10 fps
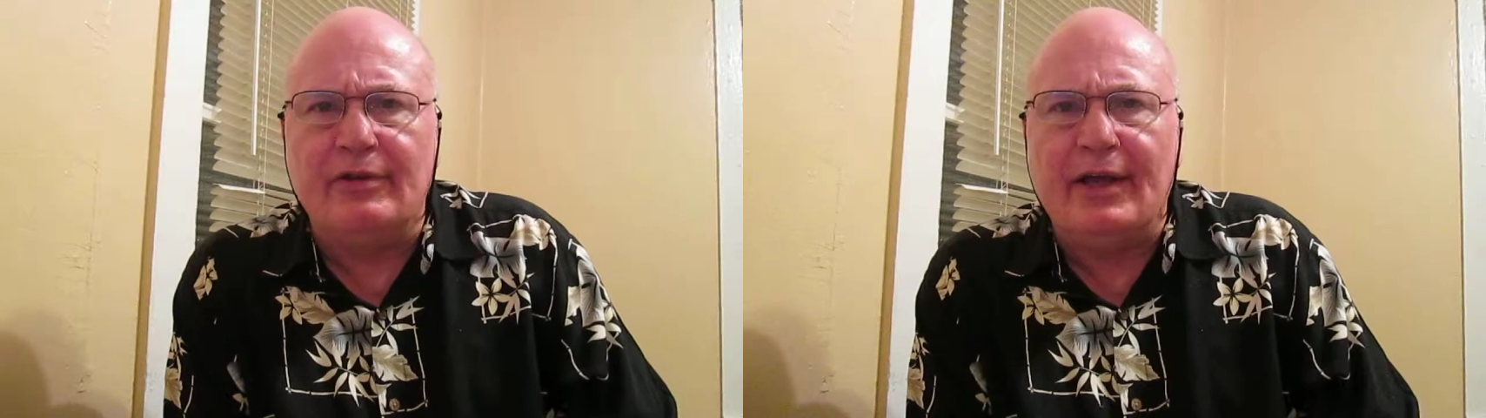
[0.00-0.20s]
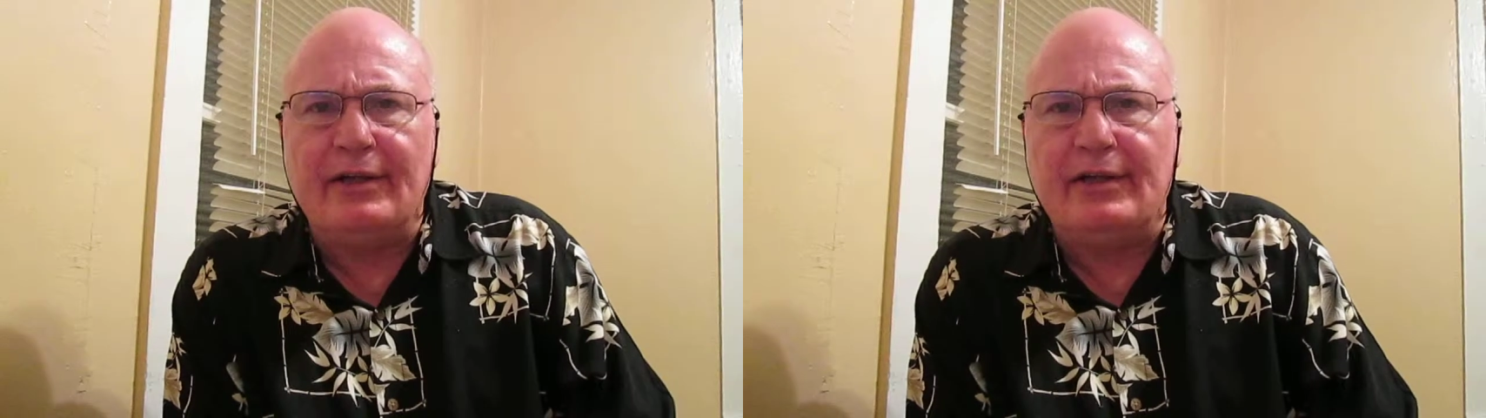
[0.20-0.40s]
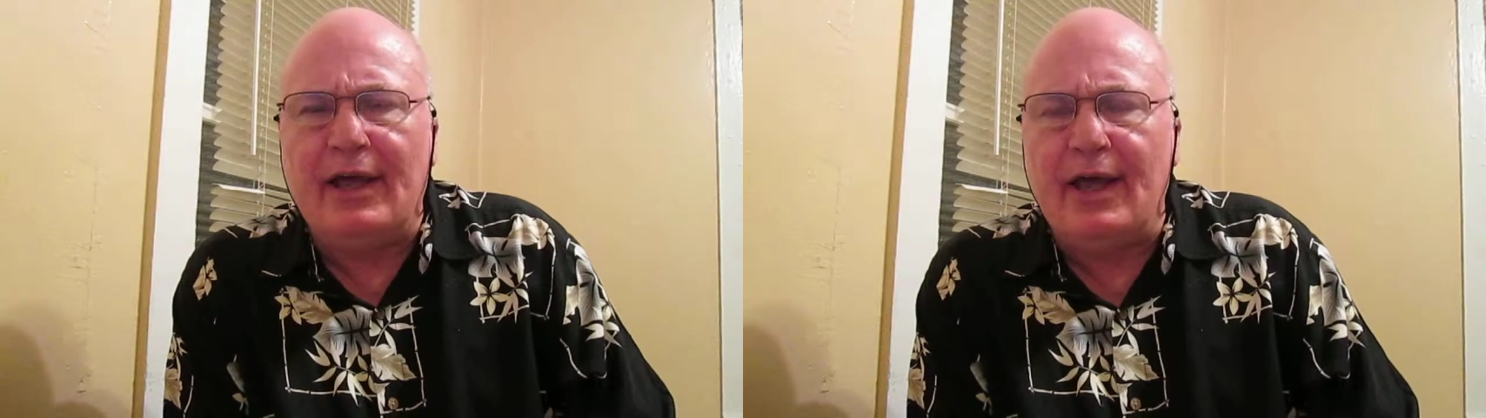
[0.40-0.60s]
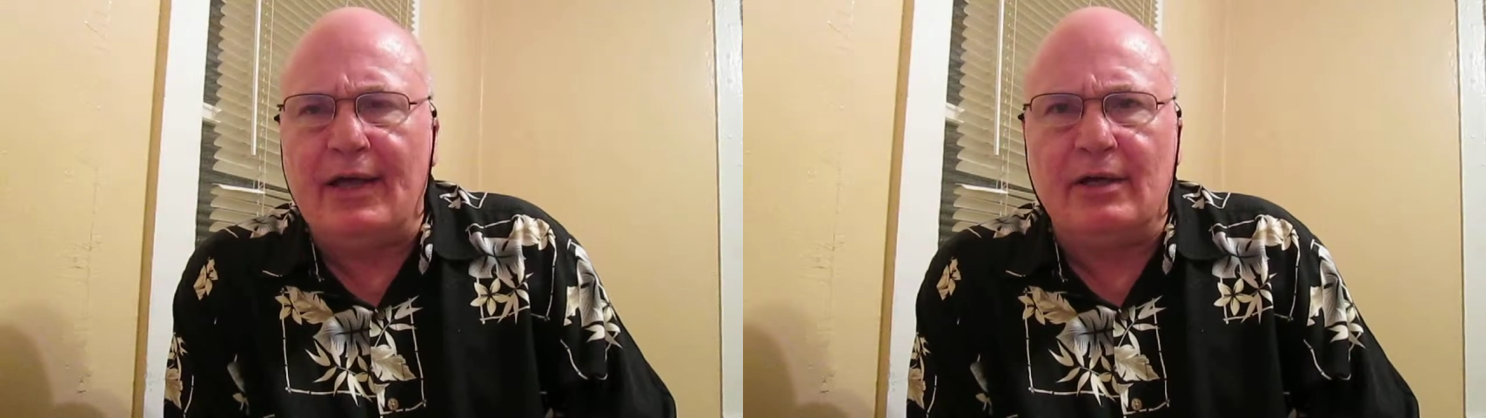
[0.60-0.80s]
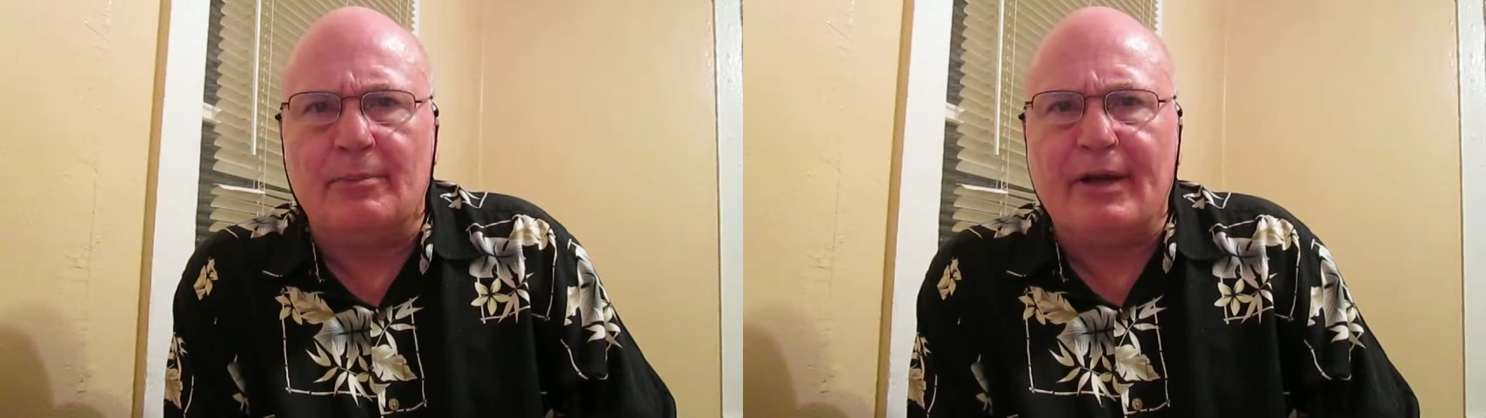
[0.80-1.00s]
that
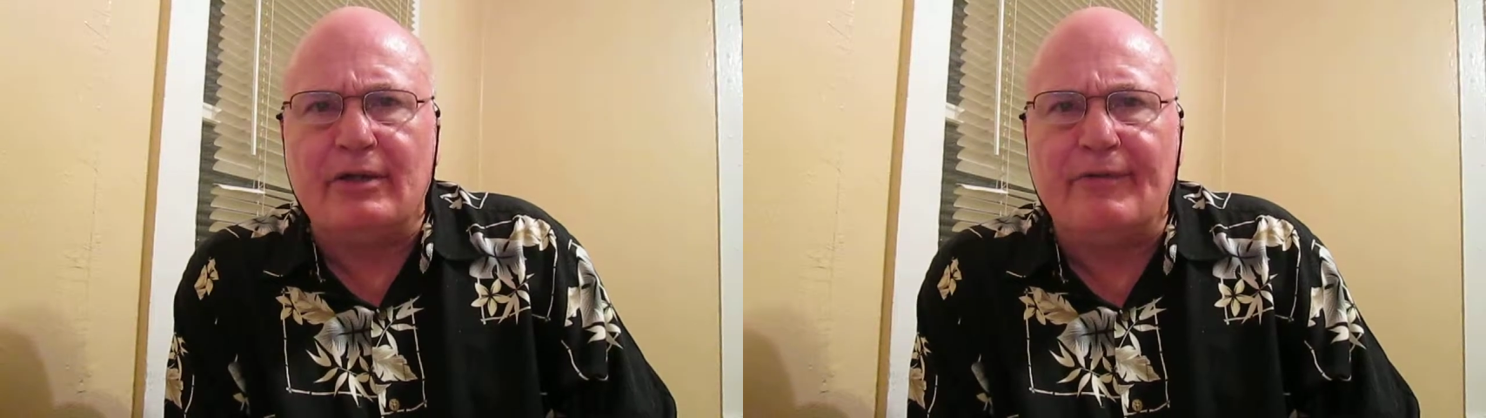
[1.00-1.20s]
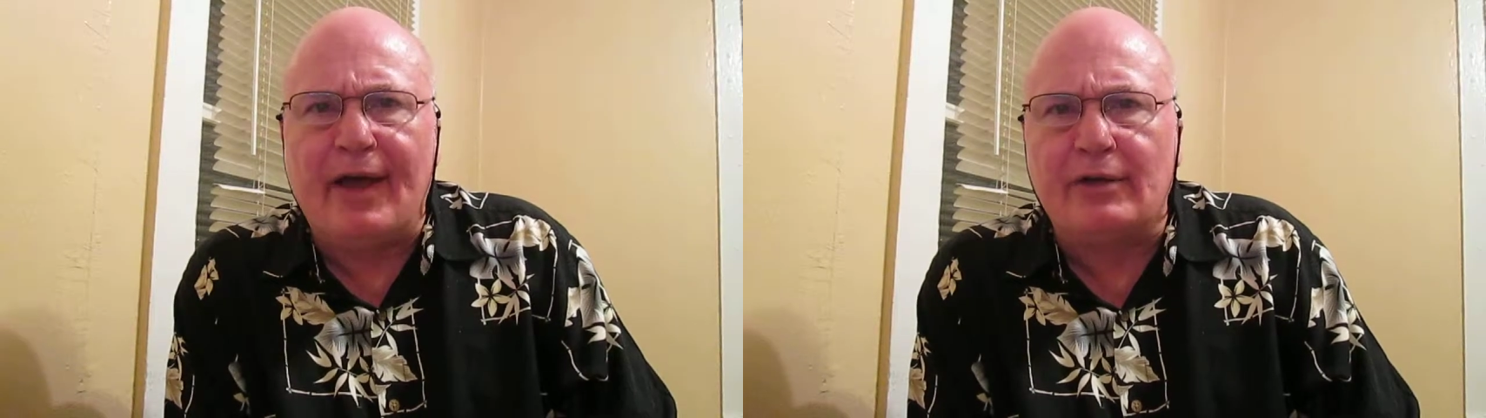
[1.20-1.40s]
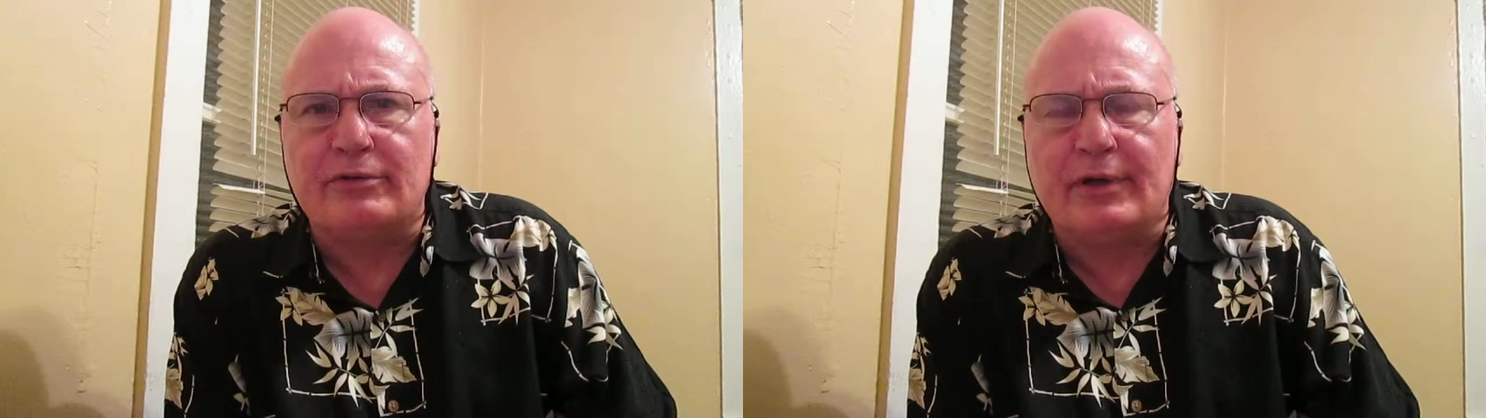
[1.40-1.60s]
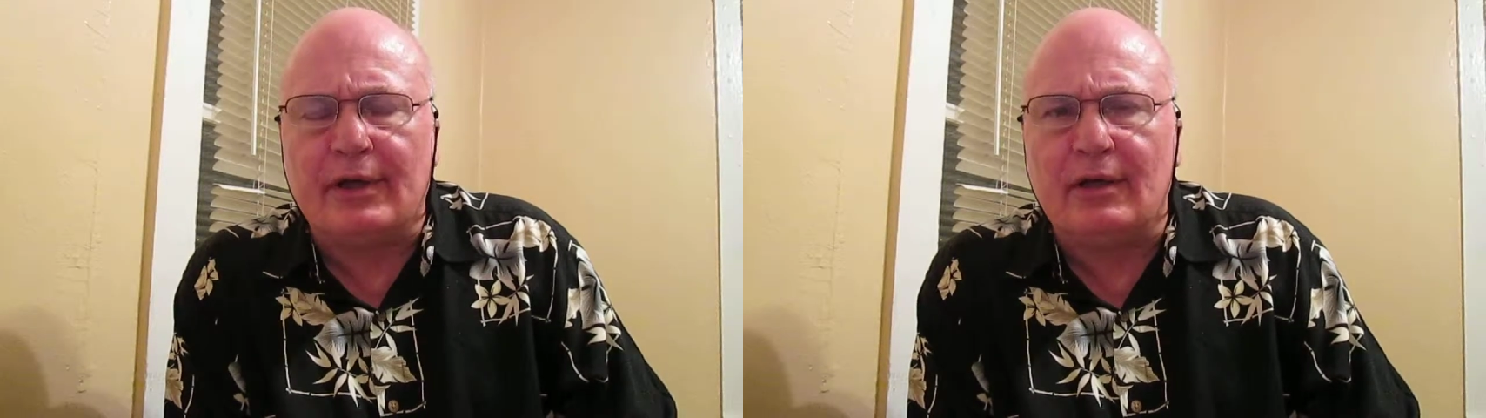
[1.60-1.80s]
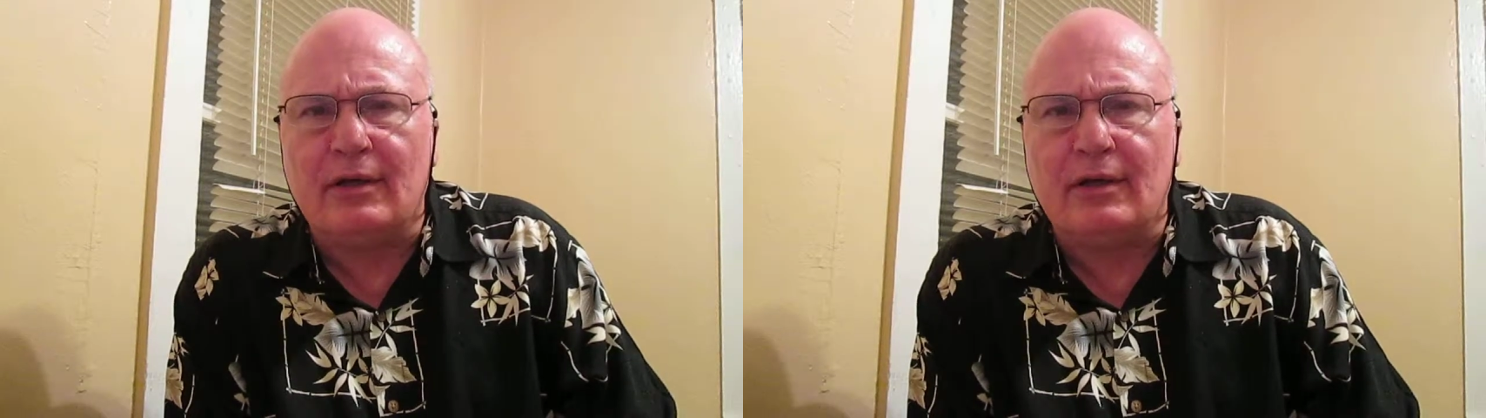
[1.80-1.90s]
today in their manufacturing.